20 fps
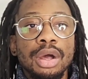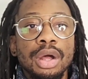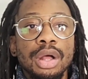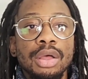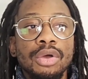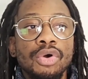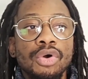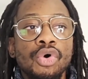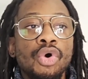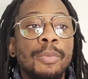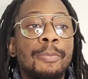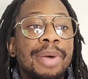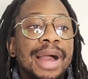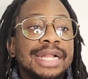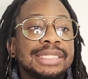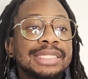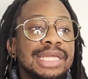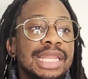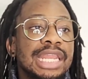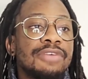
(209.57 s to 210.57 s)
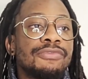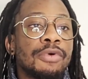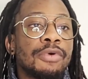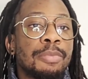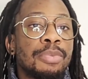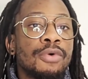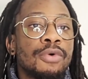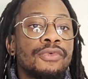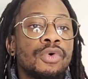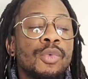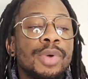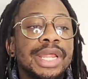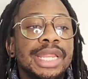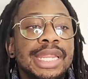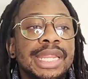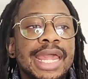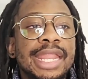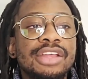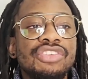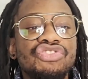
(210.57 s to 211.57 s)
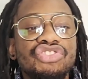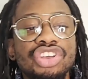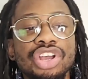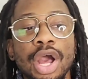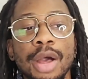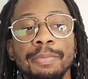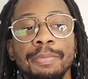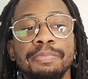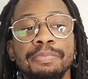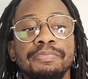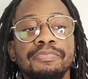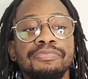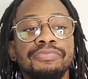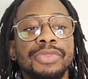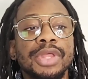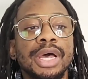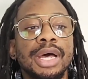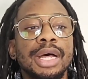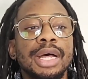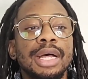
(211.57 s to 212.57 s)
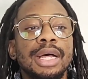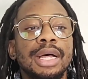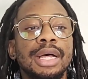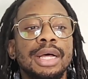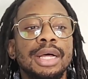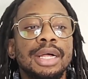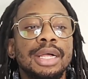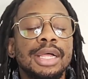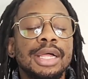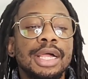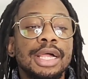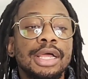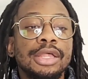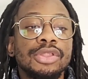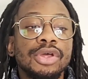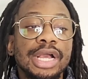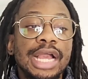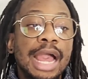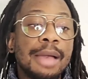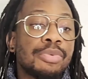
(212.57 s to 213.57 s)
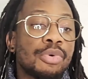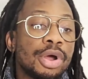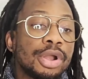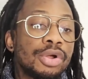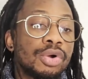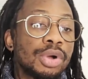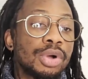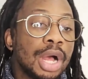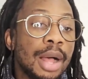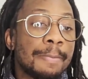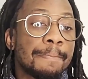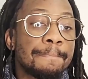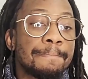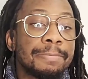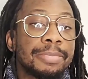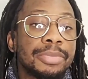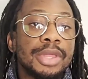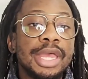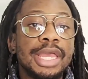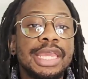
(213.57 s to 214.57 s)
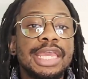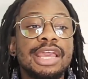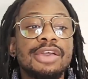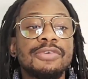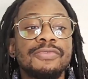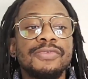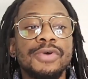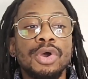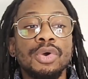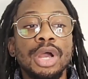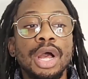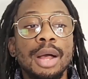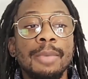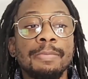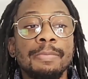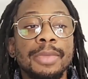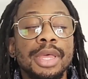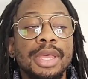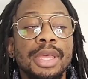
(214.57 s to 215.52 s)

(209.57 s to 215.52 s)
or banter Liverpool for winning the Energy Cup, the Carabao Cup, the EFL Cup,